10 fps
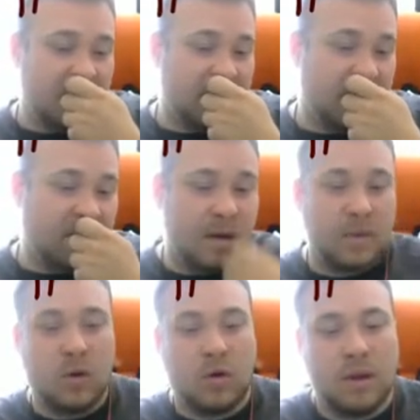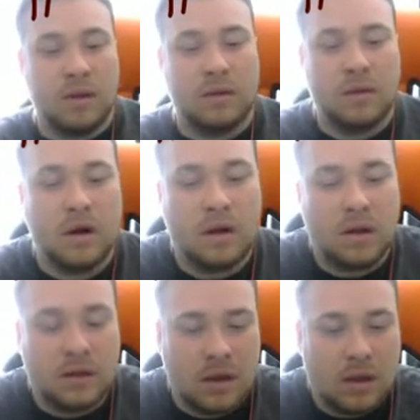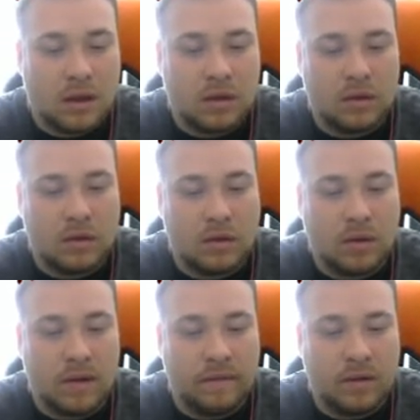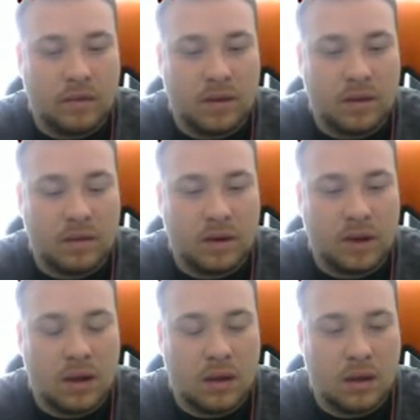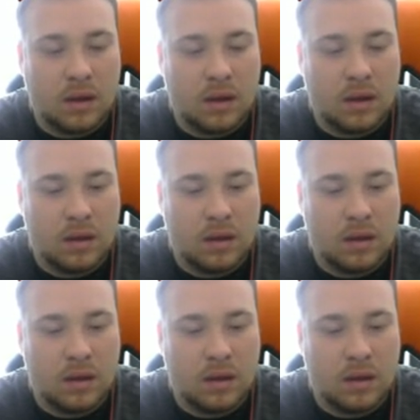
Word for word: Looks like fire-type Pokemon is a star, doesn't get any closest to our rival in mystery.